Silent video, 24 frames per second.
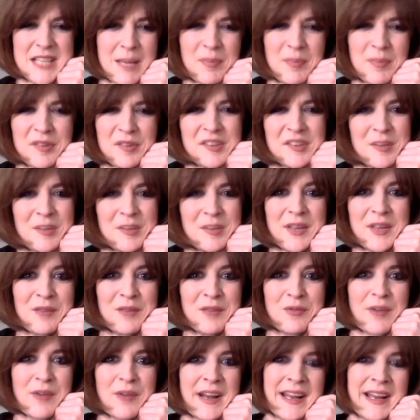tips or
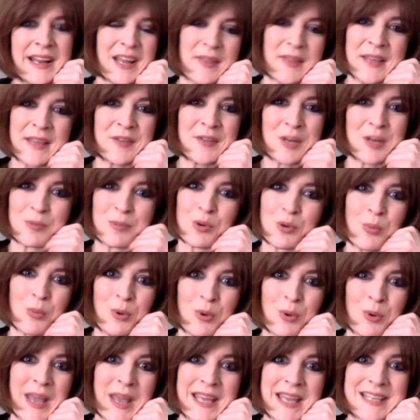something for writing. I think the number
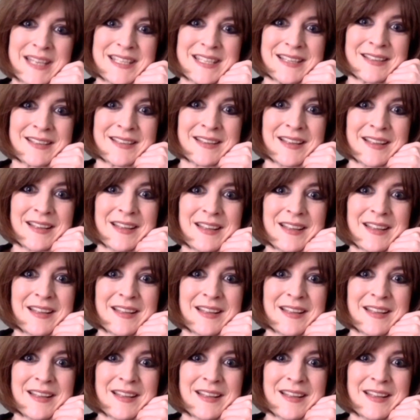one way to